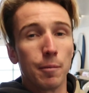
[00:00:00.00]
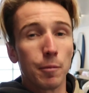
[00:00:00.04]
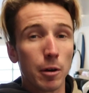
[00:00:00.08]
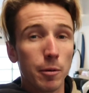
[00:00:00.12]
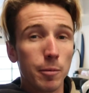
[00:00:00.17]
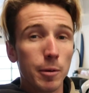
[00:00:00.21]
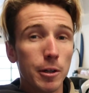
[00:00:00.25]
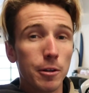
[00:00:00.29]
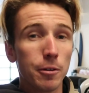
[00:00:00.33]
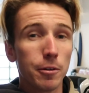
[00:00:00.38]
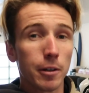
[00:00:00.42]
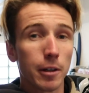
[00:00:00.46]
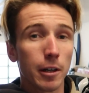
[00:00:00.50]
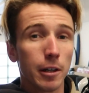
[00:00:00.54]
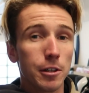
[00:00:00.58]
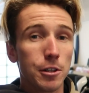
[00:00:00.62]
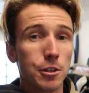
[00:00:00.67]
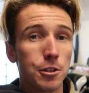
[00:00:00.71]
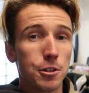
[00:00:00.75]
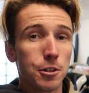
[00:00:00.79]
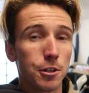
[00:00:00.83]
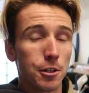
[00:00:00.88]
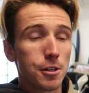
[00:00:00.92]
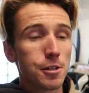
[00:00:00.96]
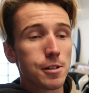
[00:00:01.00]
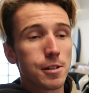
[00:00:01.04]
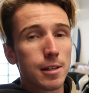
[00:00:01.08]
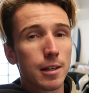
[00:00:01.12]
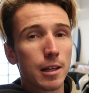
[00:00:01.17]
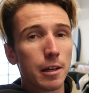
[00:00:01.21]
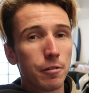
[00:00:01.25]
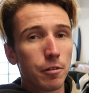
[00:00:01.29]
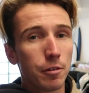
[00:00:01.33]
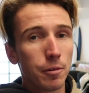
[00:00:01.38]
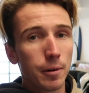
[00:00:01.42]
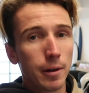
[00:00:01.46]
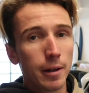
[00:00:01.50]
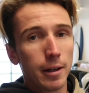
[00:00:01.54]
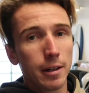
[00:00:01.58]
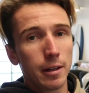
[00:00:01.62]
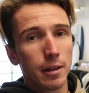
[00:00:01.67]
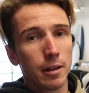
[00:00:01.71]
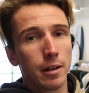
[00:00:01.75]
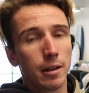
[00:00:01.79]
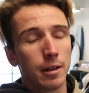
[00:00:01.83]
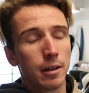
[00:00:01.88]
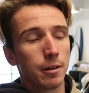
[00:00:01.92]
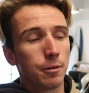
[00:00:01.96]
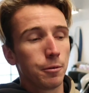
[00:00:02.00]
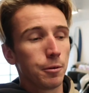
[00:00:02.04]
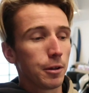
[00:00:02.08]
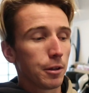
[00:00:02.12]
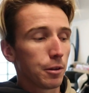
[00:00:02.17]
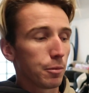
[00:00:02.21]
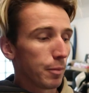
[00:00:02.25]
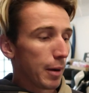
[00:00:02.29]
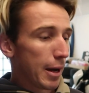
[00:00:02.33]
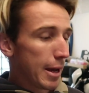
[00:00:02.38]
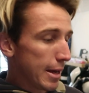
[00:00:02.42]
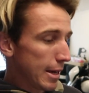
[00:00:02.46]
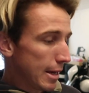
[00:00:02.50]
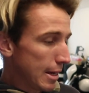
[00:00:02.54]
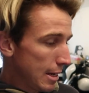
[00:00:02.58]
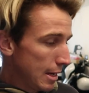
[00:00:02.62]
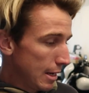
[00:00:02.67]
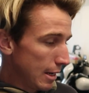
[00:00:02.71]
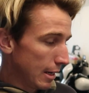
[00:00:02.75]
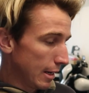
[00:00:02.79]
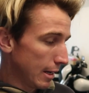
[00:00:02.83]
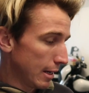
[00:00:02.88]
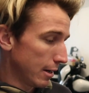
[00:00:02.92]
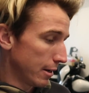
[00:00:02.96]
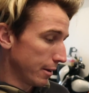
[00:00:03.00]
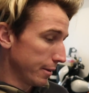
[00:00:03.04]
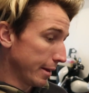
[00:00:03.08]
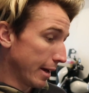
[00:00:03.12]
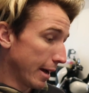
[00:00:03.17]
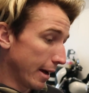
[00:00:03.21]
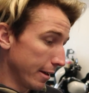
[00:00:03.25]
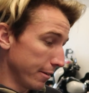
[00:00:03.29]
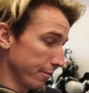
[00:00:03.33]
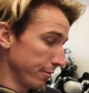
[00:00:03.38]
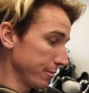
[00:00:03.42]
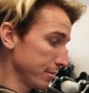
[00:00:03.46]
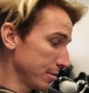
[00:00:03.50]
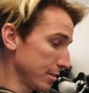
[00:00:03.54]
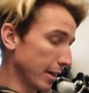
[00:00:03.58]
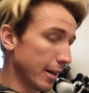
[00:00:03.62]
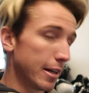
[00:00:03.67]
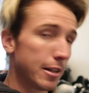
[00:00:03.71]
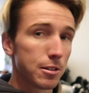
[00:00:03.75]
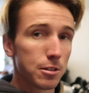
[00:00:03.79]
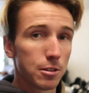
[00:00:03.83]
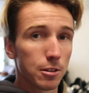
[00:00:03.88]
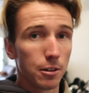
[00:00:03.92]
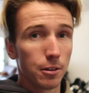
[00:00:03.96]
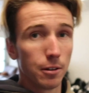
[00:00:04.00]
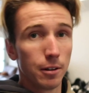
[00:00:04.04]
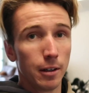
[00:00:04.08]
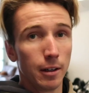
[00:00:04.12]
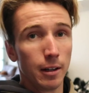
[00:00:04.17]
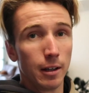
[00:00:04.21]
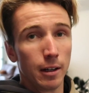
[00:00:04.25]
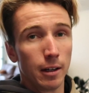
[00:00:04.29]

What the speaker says: I'm gonna be doing a jersey giveaway with Mikey on that site, so